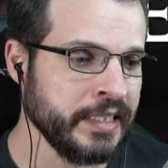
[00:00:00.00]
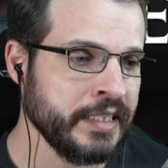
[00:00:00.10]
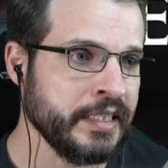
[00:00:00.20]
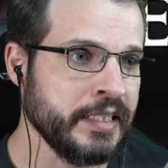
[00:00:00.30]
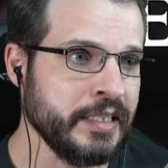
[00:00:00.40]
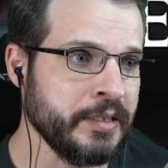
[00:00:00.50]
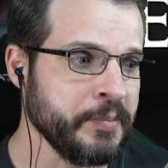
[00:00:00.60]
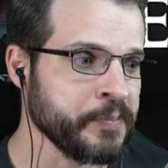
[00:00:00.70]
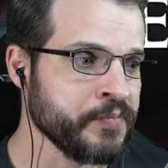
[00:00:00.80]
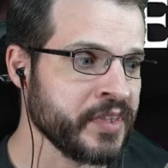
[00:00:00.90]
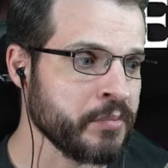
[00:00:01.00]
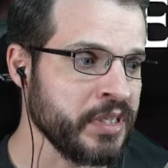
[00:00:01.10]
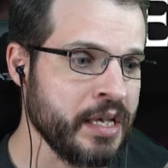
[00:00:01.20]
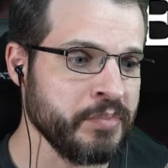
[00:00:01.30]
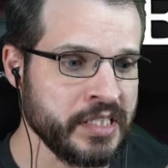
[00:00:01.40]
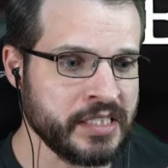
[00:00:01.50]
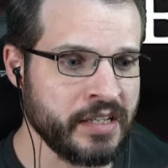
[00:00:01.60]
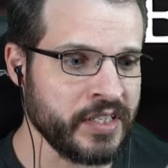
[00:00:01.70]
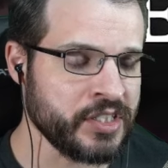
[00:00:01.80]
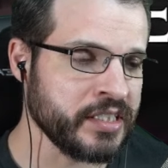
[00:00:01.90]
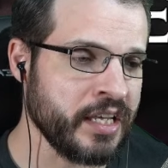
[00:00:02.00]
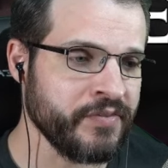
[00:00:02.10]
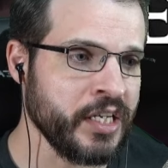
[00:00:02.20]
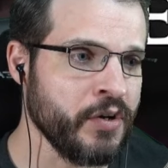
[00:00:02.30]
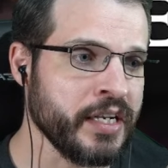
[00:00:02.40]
But yeah, please definitely check that video out,